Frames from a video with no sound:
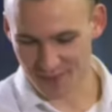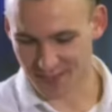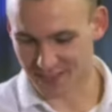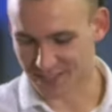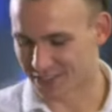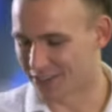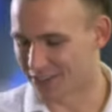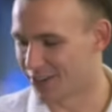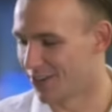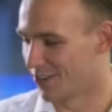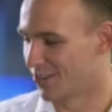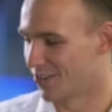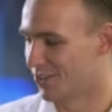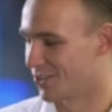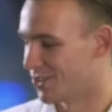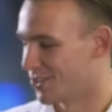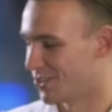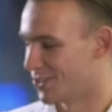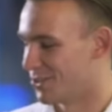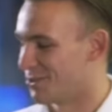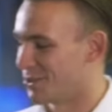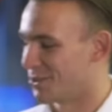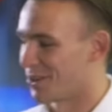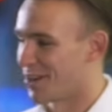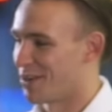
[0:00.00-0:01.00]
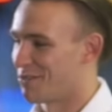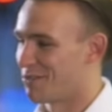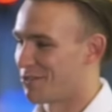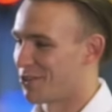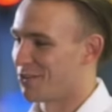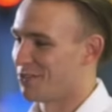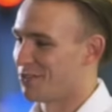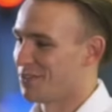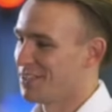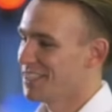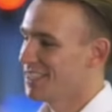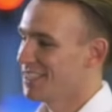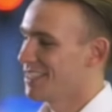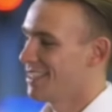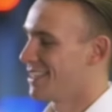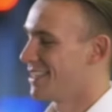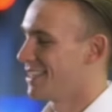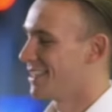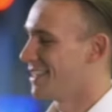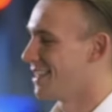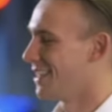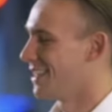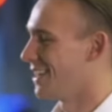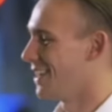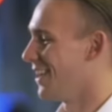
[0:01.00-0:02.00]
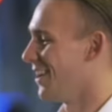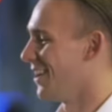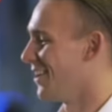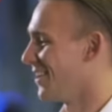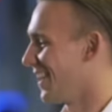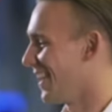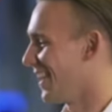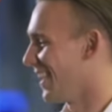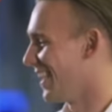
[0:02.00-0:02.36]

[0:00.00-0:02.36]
so, should we go have a coffee? Yeah.